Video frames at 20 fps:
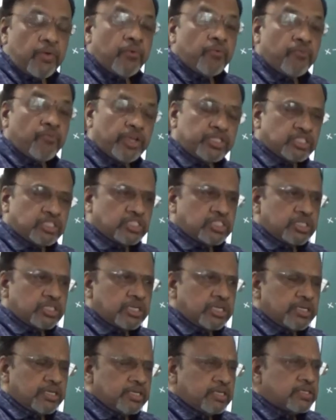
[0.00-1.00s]
which
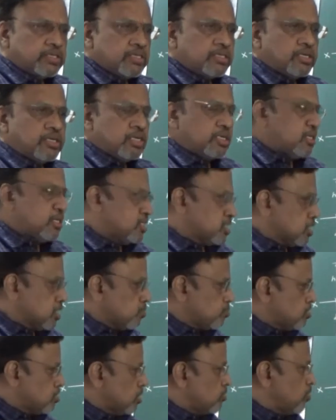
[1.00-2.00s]

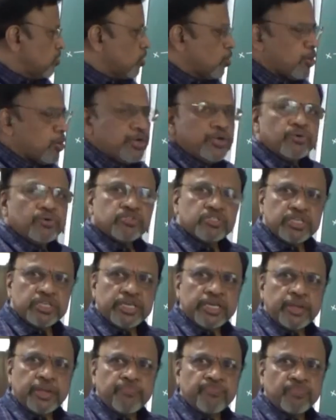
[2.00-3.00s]
description we are going to
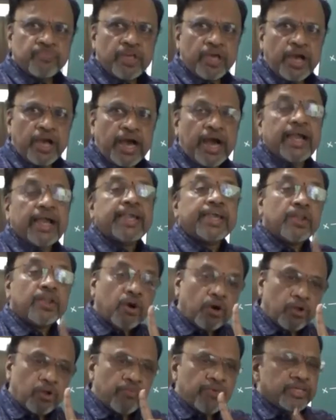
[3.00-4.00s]
see, I can
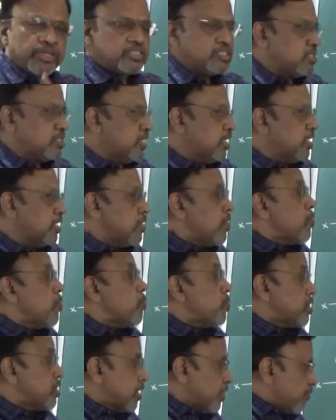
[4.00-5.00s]
always see
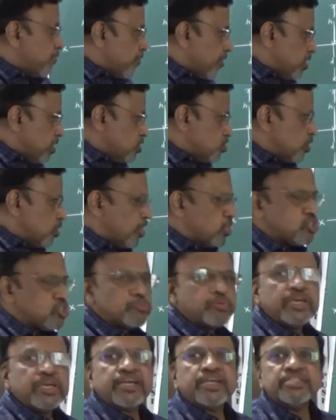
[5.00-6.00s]
with reference to
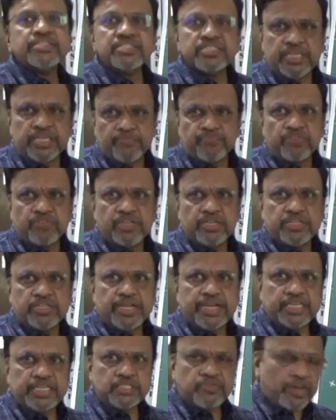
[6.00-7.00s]
HP I can see.
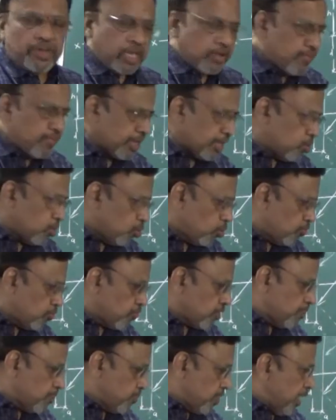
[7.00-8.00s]
That is, whenever I look
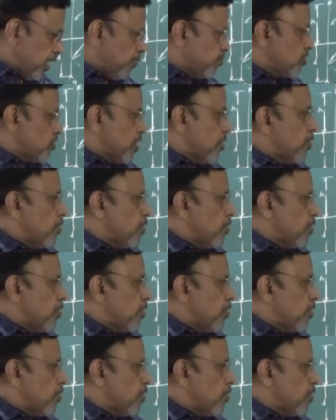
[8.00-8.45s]
from the